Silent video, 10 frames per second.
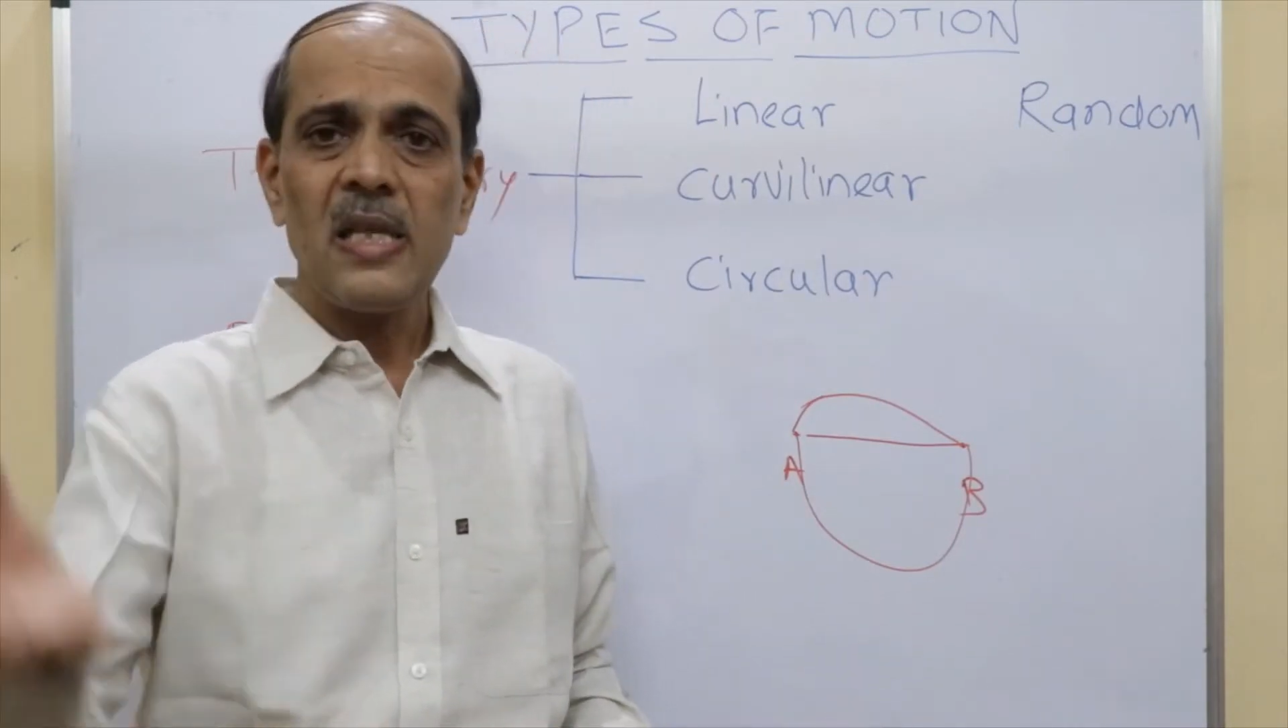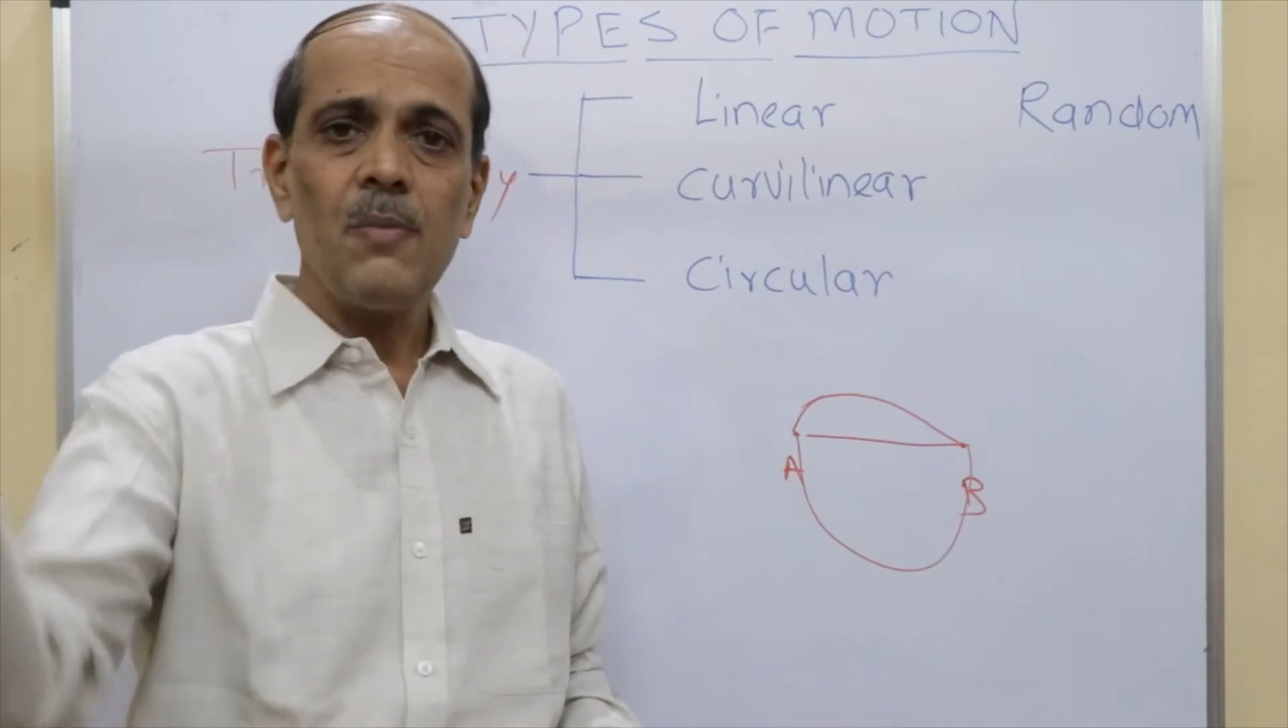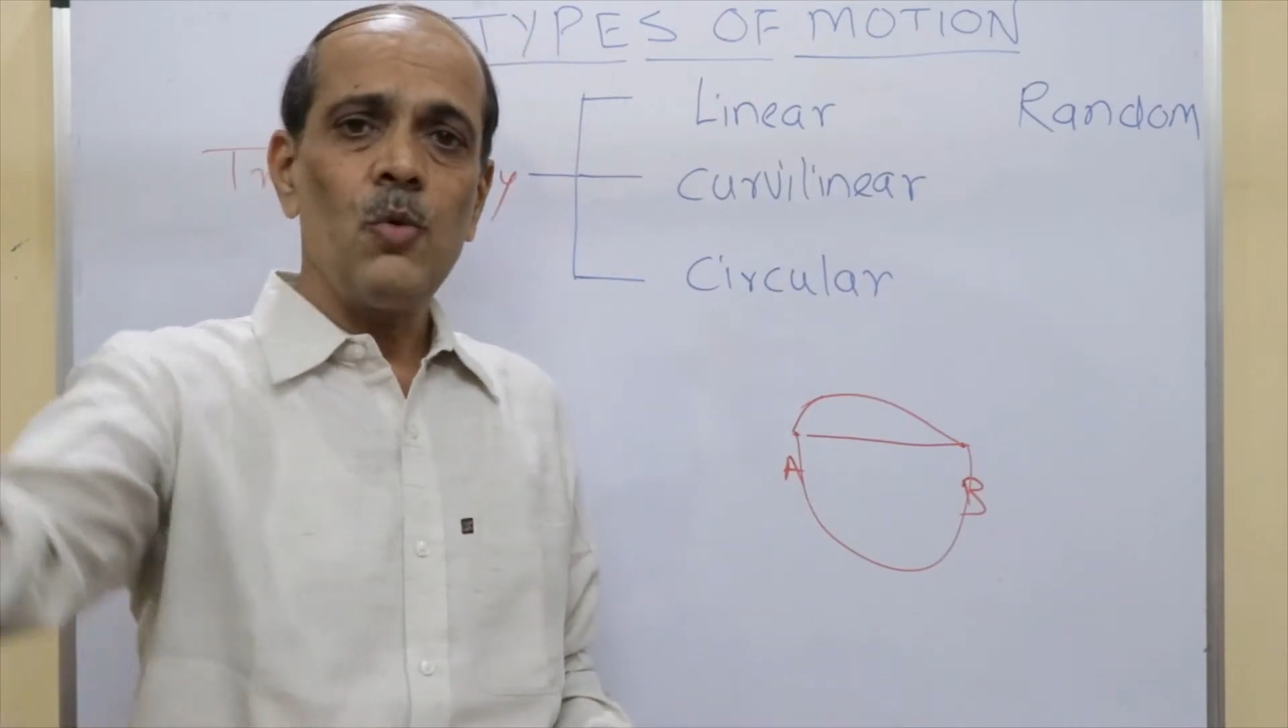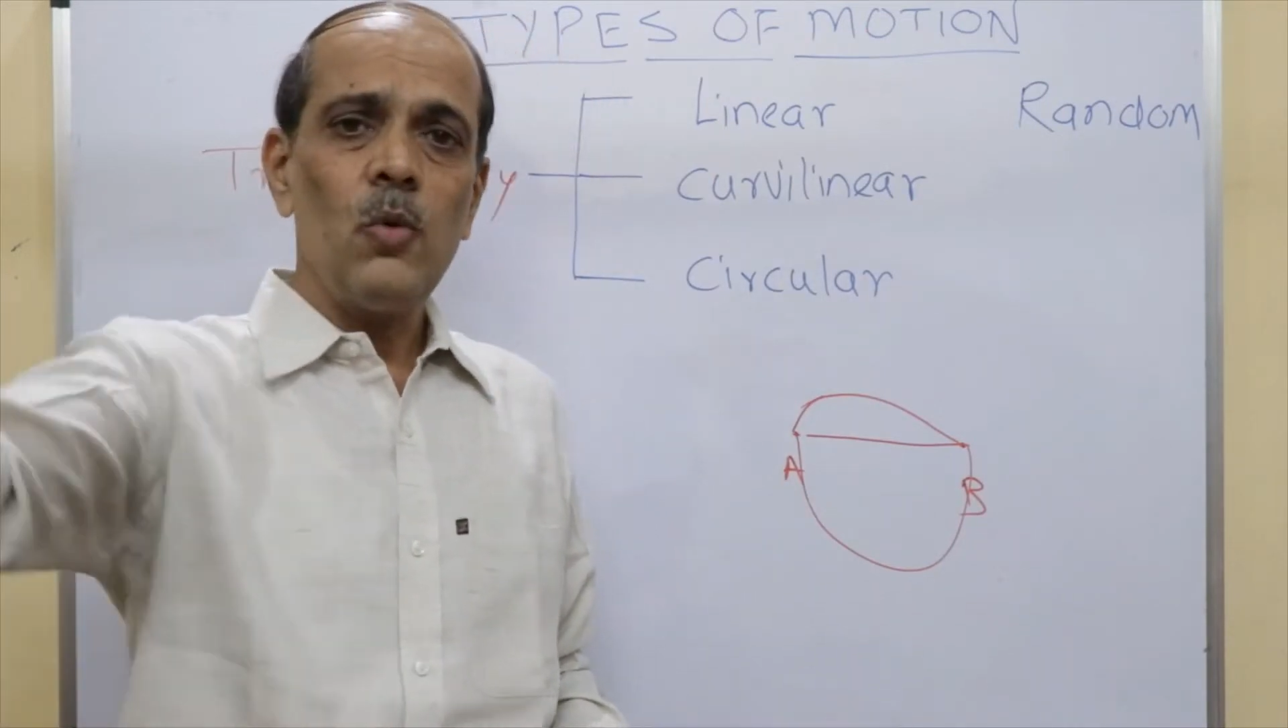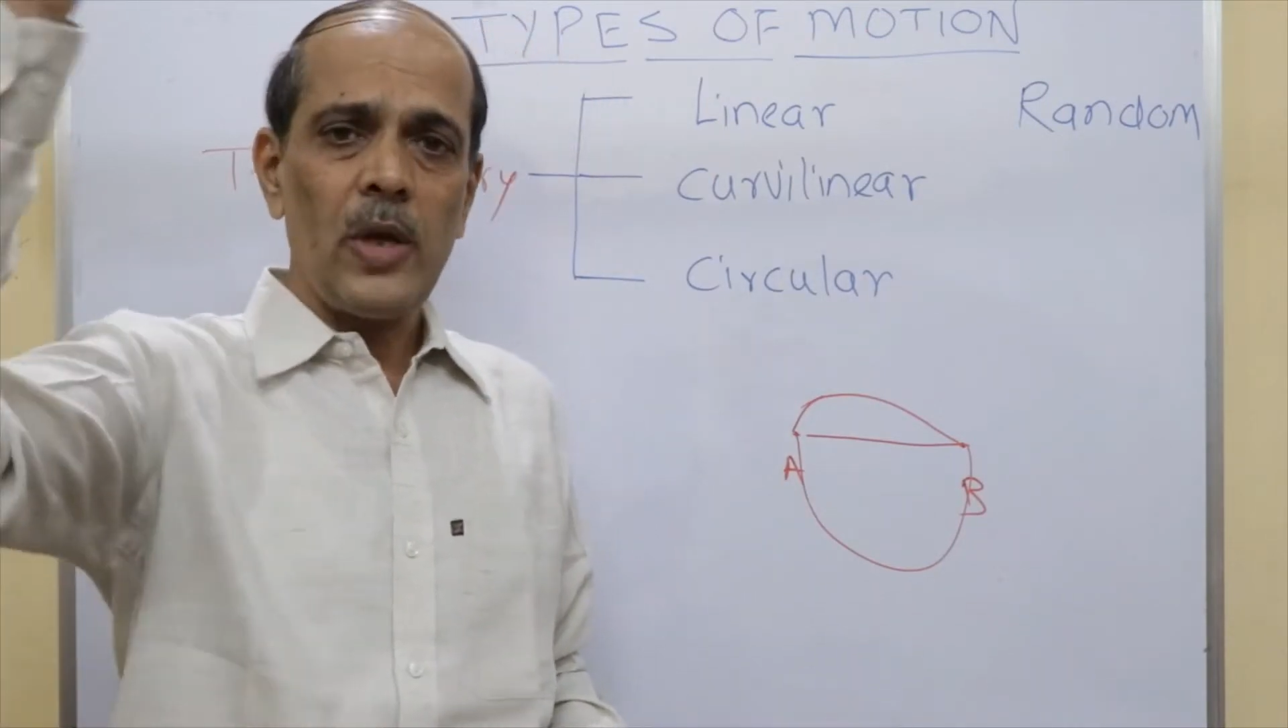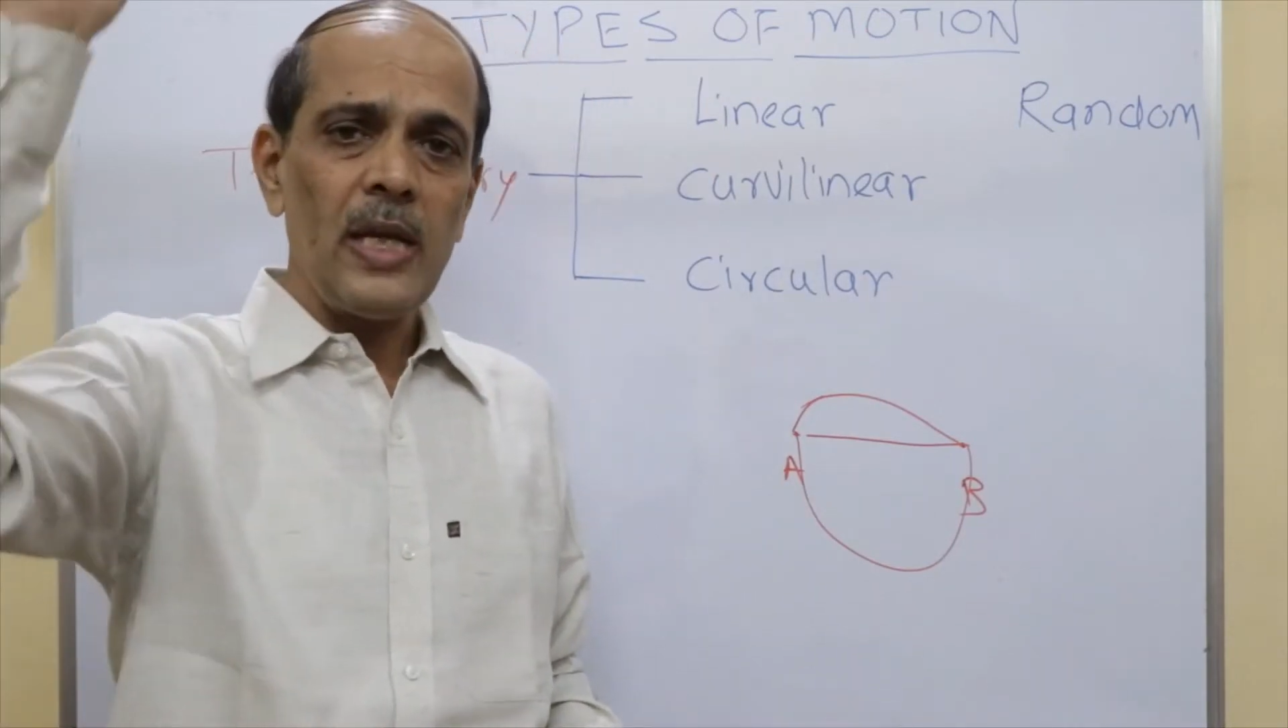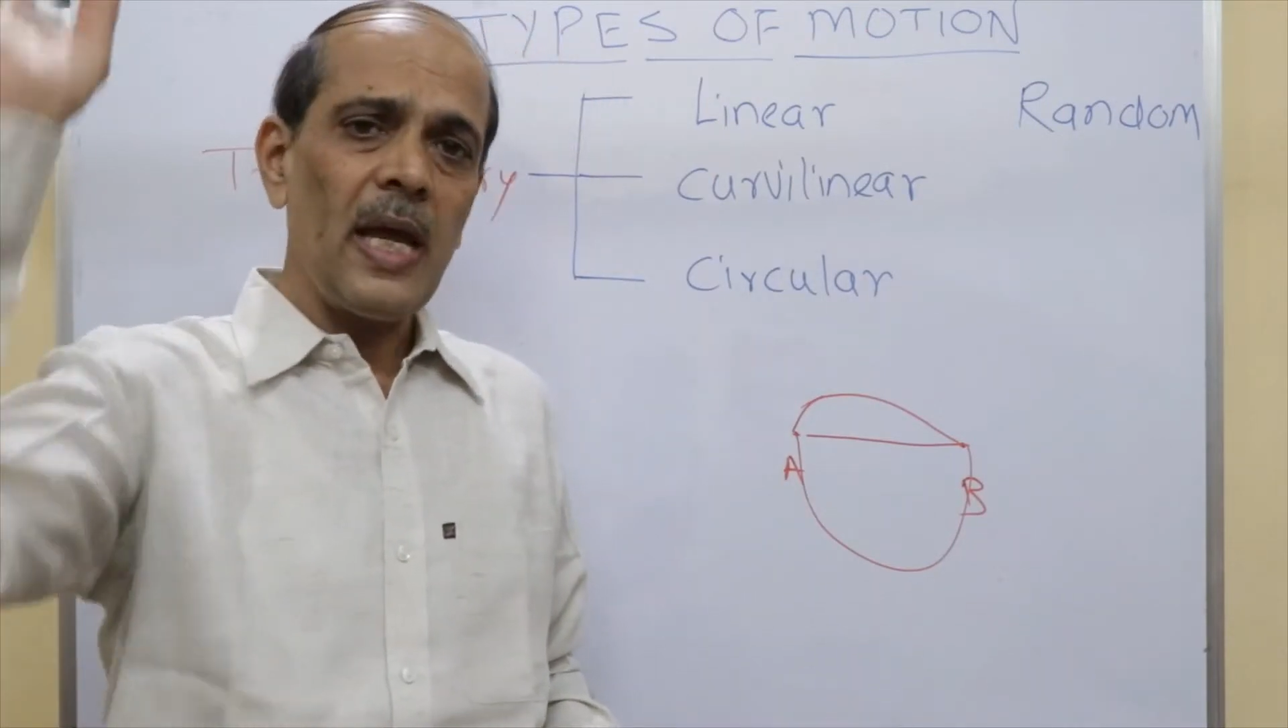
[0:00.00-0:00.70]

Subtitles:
they move in